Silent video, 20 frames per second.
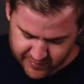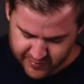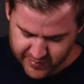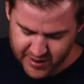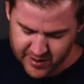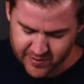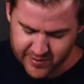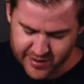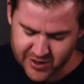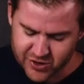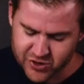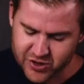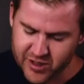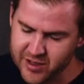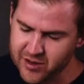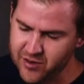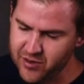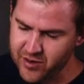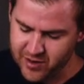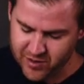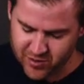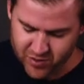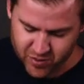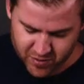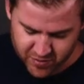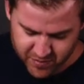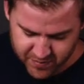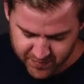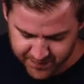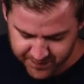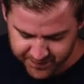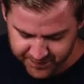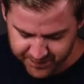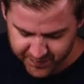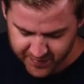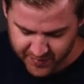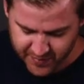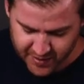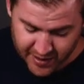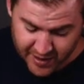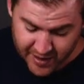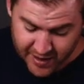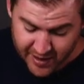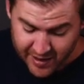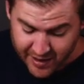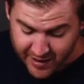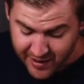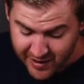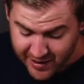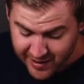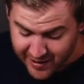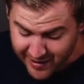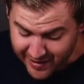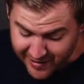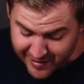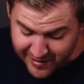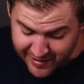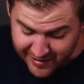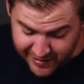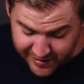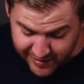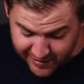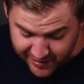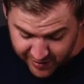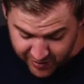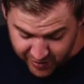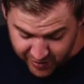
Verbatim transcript: P B and J donut hole. And then